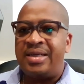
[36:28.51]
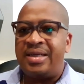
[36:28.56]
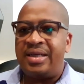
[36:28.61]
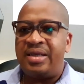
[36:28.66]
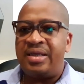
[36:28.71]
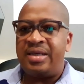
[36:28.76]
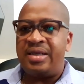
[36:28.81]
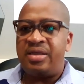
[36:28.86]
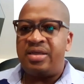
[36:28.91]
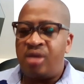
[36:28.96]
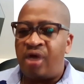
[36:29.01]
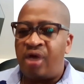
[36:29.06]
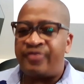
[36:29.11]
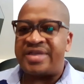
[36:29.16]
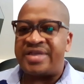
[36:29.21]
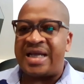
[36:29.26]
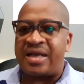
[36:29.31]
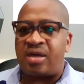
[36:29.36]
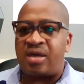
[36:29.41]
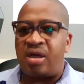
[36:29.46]
enough
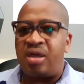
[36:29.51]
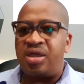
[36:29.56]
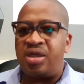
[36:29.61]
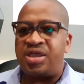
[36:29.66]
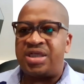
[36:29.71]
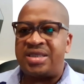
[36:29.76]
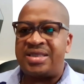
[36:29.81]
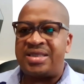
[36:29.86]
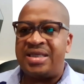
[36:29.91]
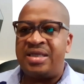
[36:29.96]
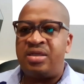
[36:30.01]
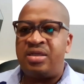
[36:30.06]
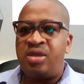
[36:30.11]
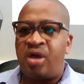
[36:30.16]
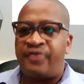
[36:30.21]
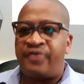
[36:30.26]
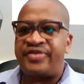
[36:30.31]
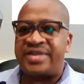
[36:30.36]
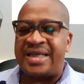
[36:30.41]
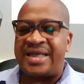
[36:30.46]
psychologists,
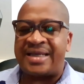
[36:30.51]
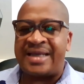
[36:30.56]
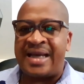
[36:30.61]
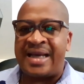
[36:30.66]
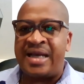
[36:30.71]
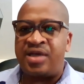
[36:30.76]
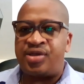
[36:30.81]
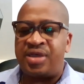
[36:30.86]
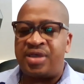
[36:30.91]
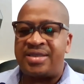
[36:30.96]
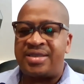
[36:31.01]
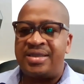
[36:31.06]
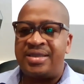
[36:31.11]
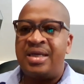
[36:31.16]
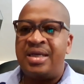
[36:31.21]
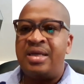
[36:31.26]
enough psychiatrists